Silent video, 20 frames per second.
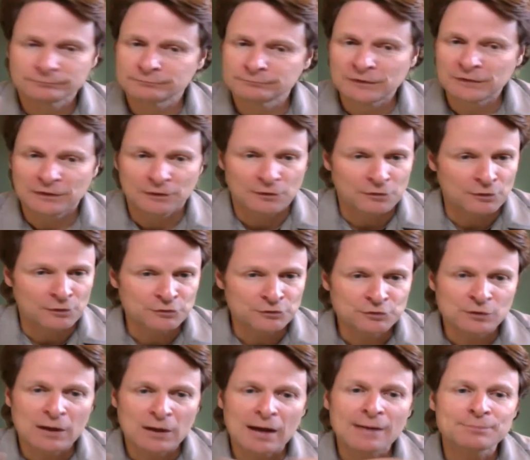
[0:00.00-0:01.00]
you know those
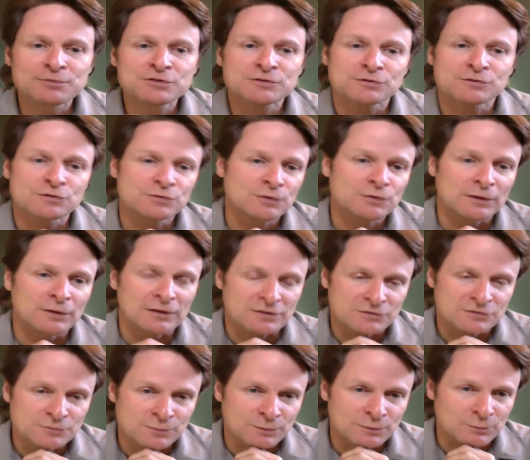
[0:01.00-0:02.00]
are options for
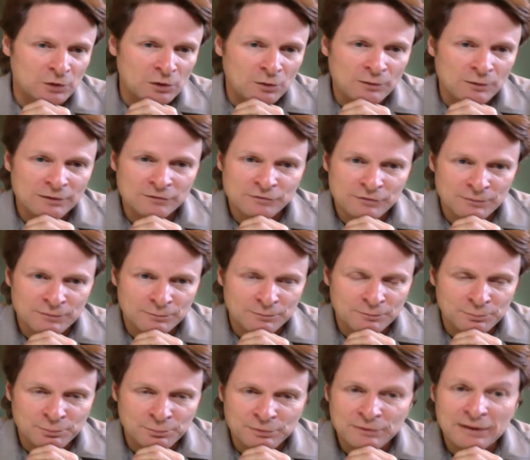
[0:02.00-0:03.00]
us when we're going
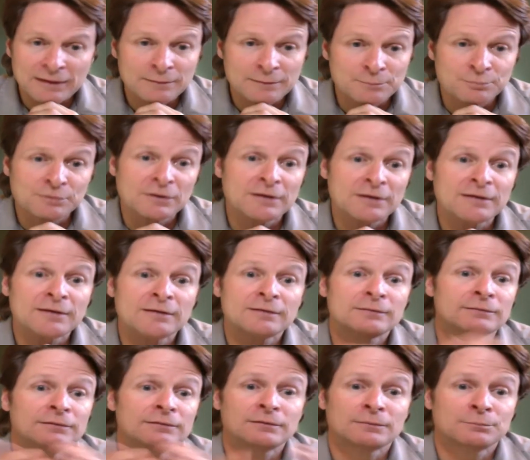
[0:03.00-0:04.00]
from play,
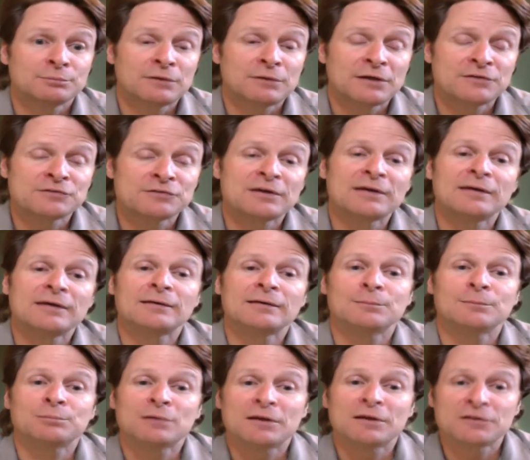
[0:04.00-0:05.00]
play place A
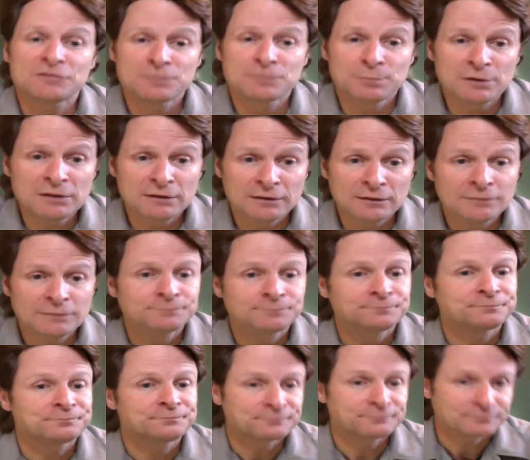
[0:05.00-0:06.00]
to place B.
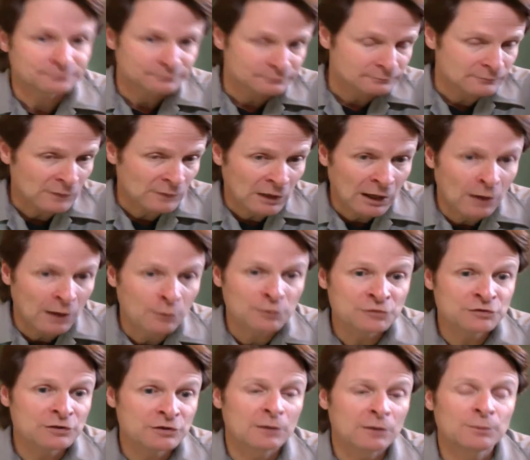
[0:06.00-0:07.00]
How
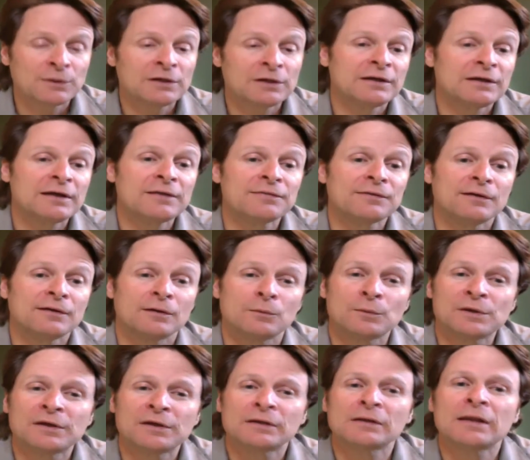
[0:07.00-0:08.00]
is it? Are we going to get there?
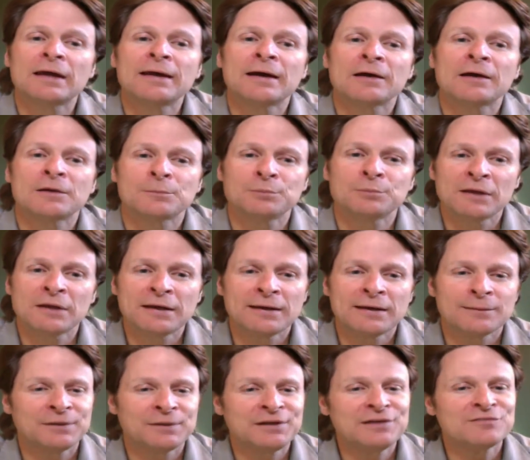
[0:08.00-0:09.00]
We can lay out a
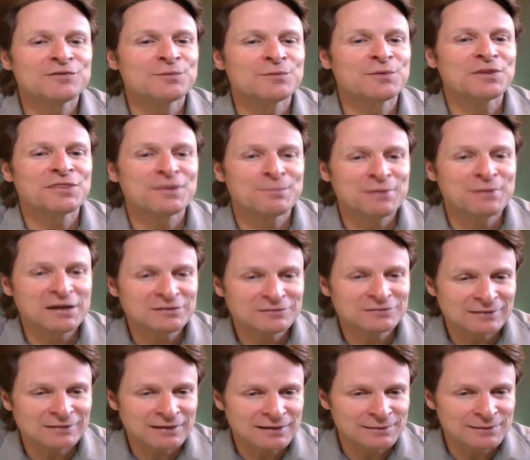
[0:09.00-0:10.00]
plan, but even with the
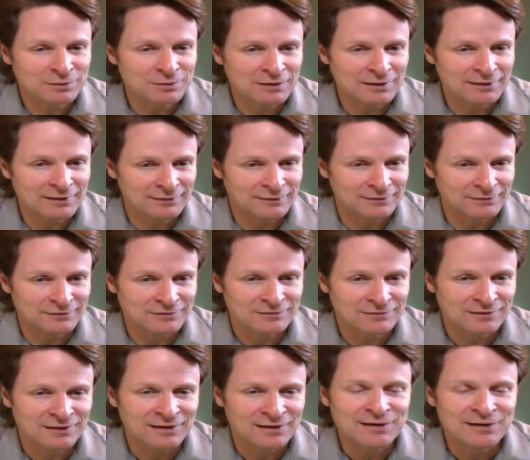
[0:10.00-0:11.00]
best laid
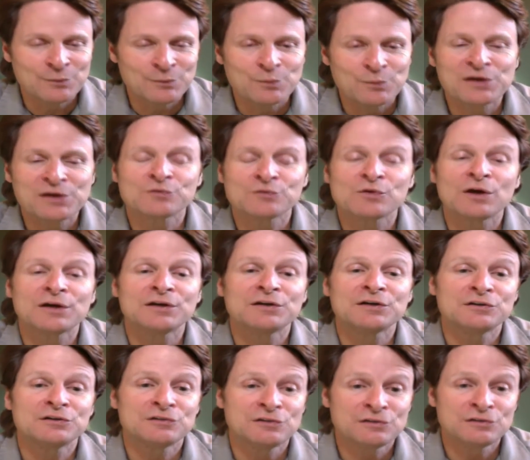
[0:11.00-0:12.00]
plans, we can run
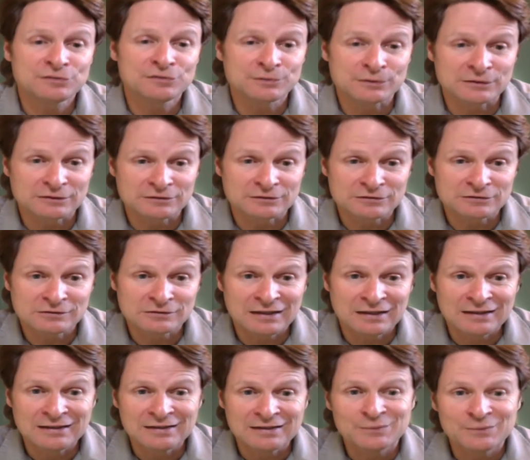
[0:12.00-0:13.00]
into detours.
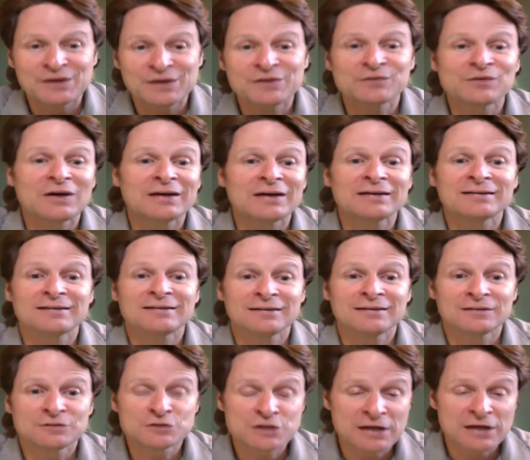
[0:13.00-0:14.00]
We can run
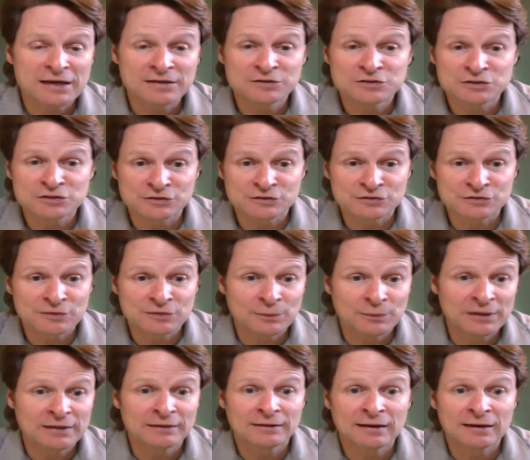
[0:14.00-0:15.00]
into changes that
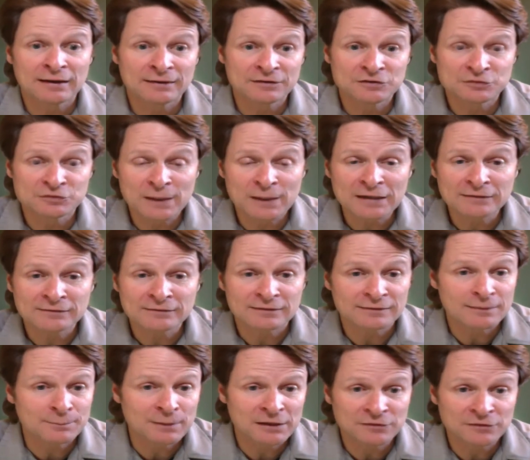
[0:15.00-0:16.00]
we had not
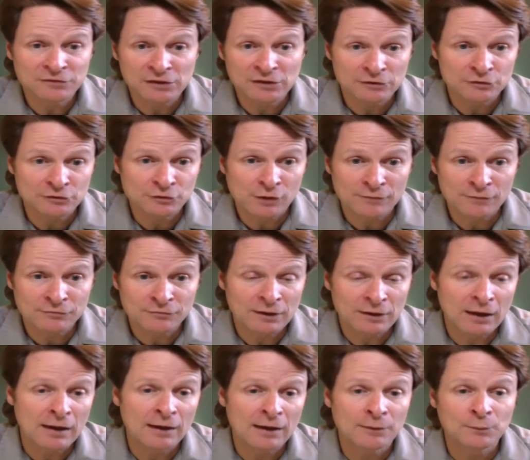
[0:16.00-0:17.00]
expected that may take us off
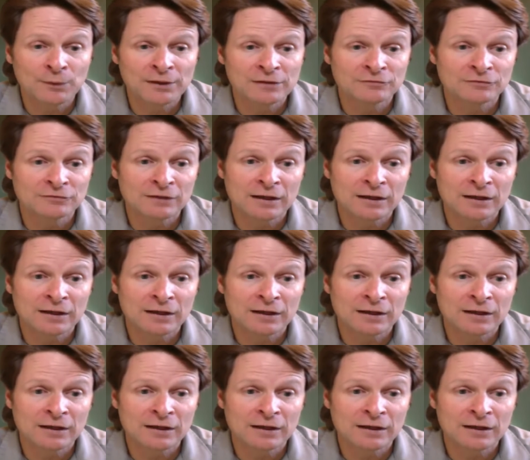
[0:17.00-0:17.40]
the highway of